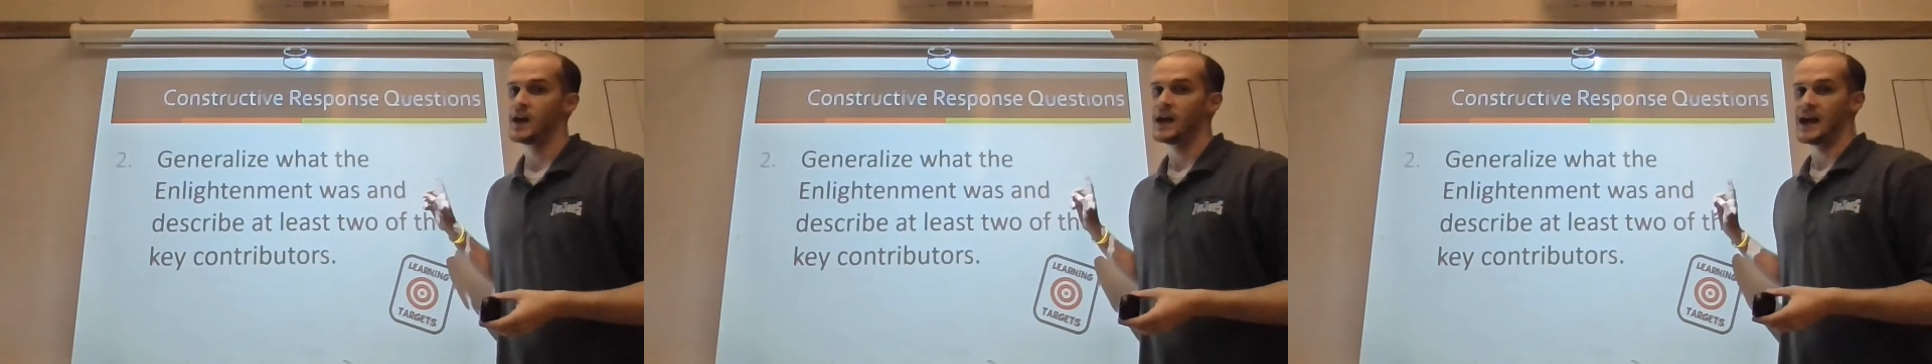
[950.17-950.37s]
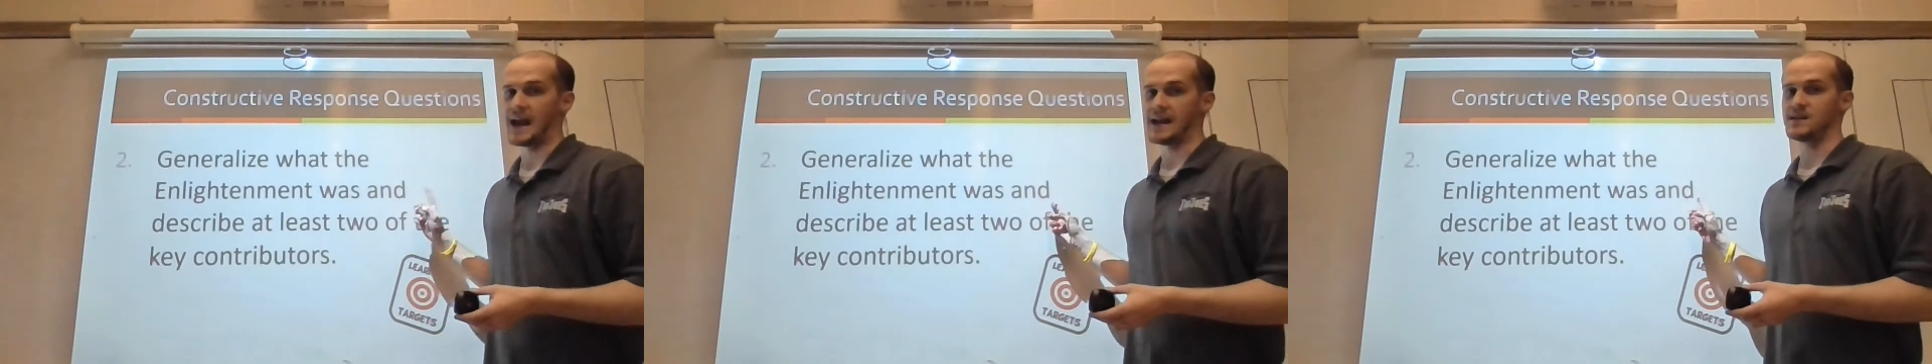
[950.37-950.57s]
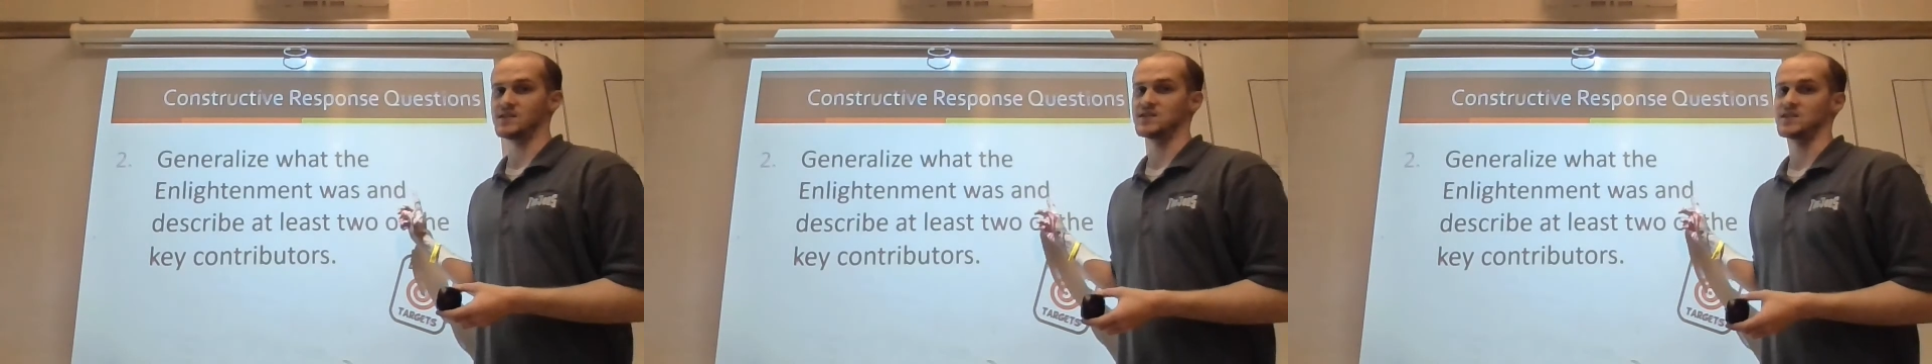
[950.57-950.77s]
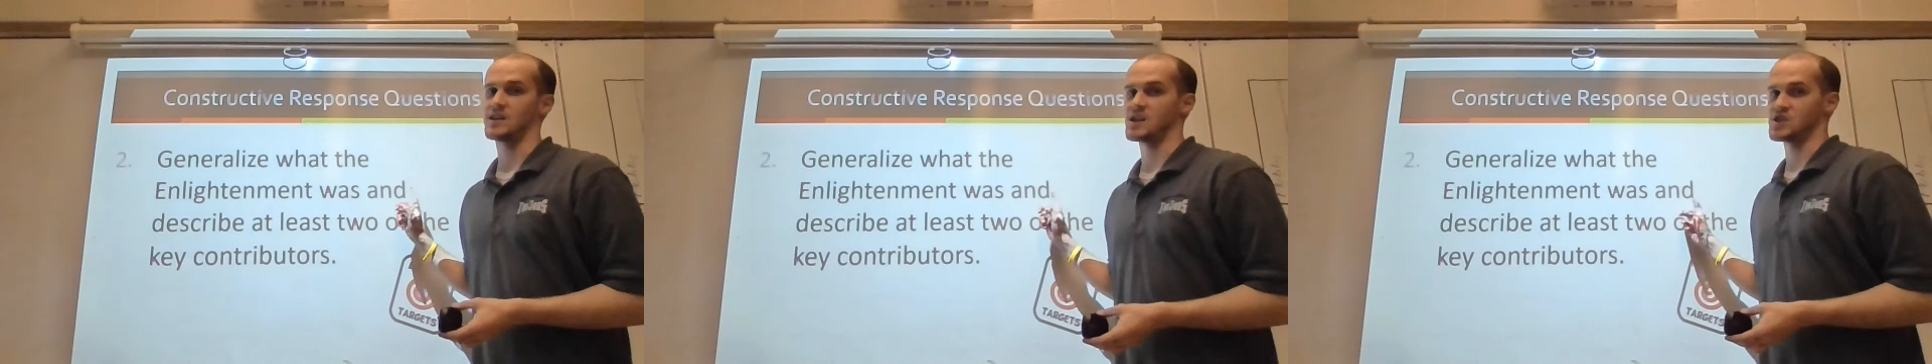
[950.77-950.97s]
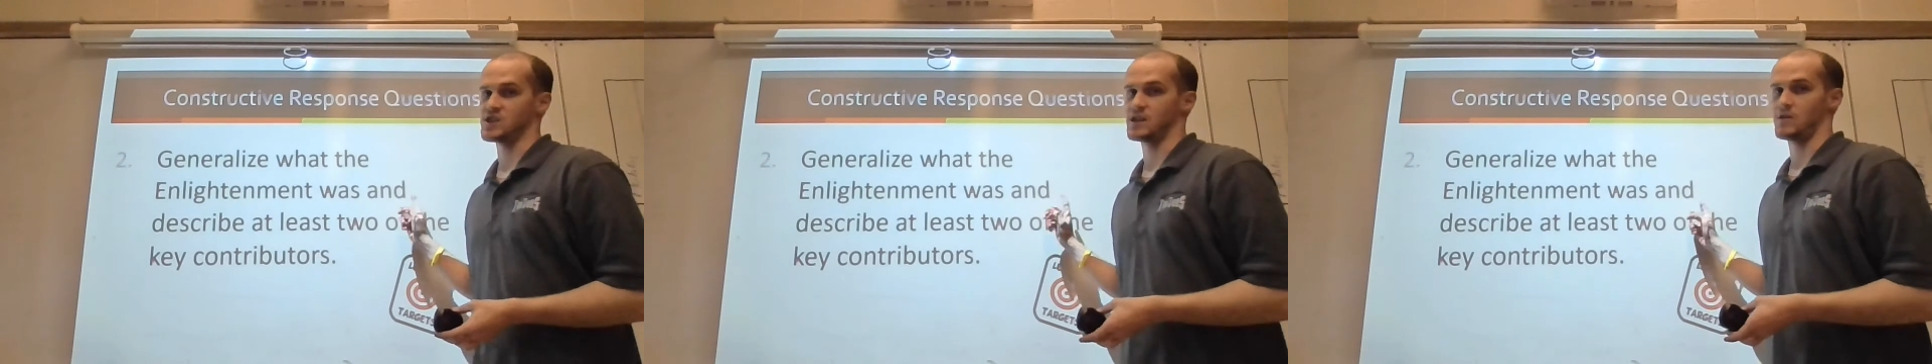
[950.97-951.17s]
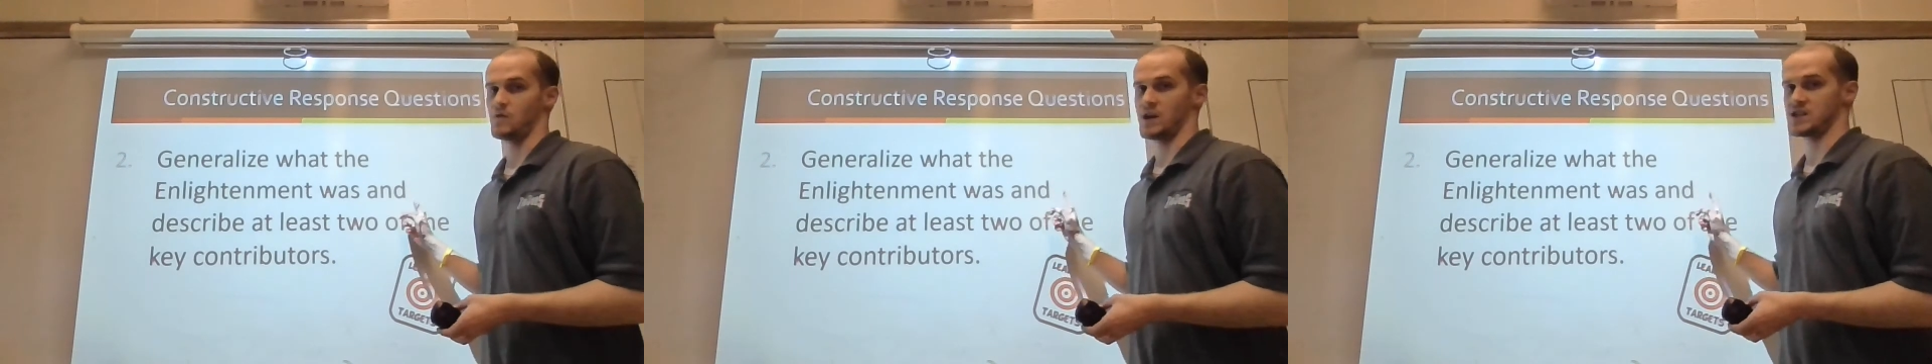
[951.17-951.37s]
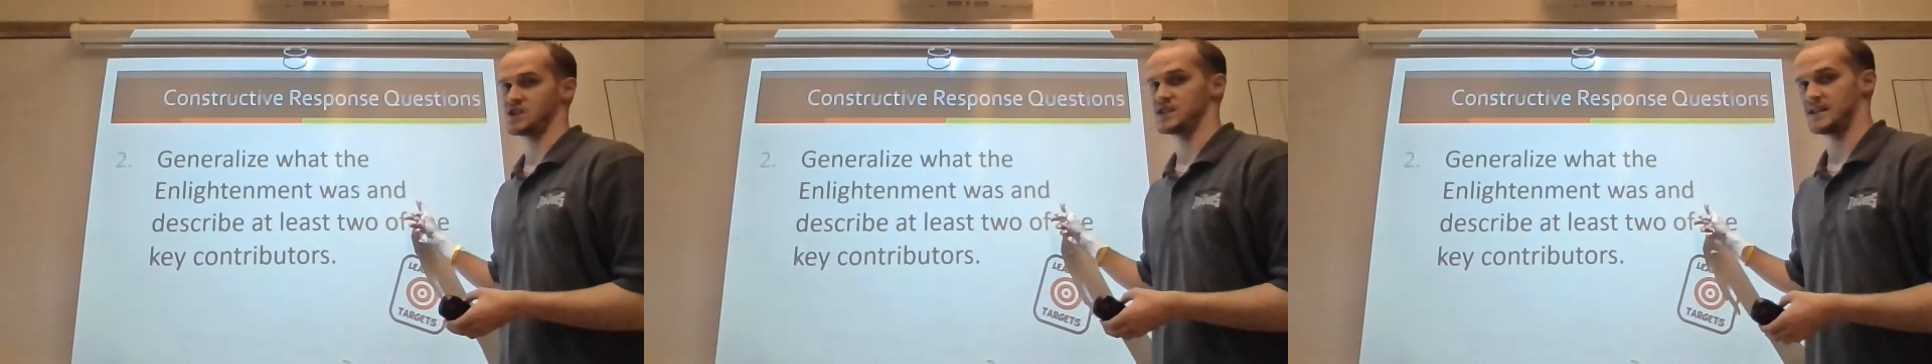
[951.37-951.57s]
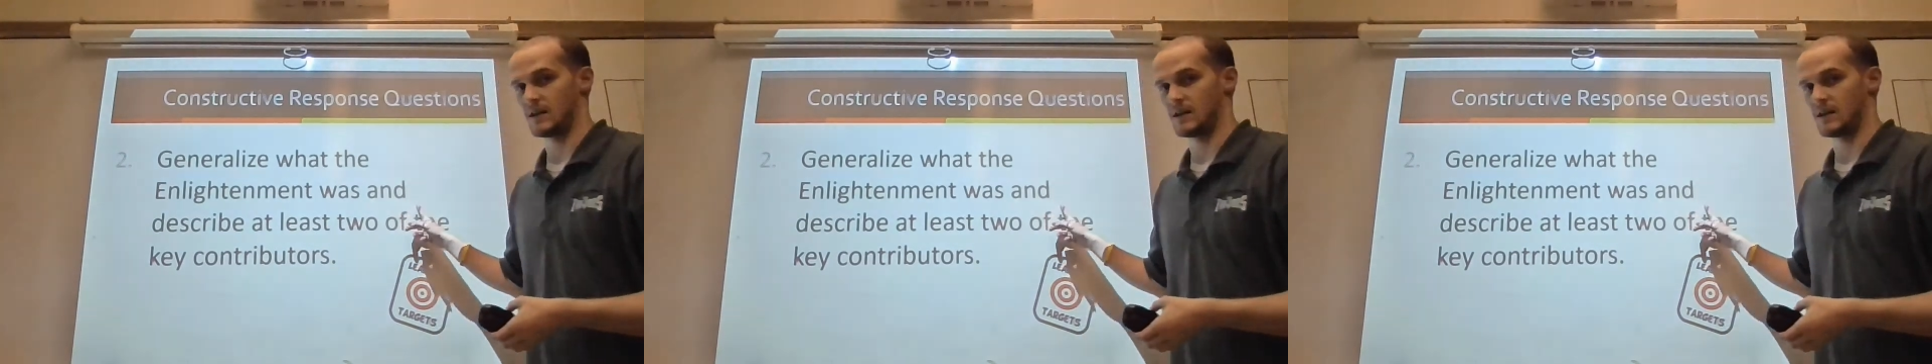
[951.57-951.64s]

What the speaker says: a discussion question.